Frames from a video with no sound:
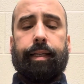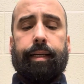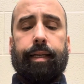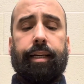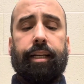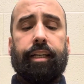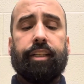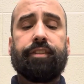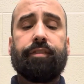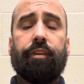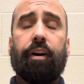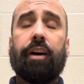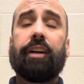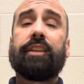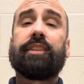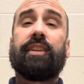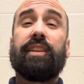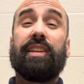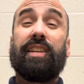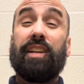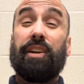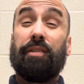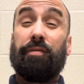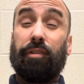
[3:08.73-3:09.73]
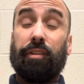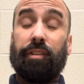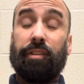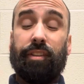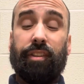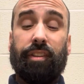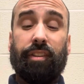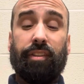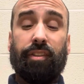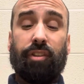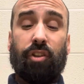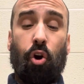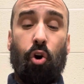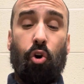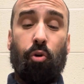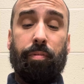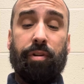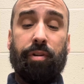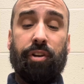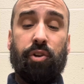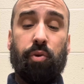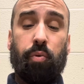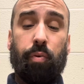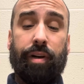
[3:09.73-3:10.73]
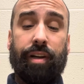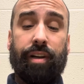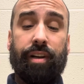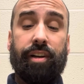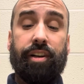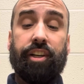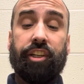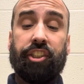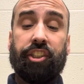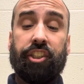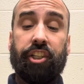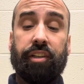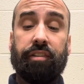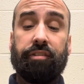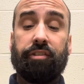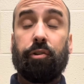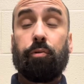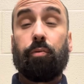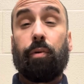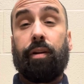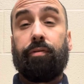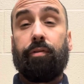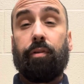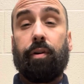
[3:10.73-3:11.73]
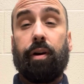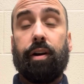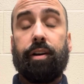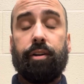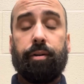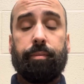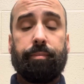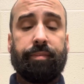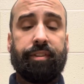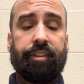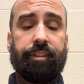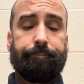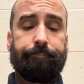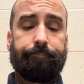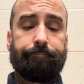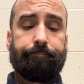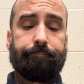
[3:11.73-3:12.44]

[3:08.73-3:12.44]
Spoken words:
As far as the differences go between initiatives and referendums,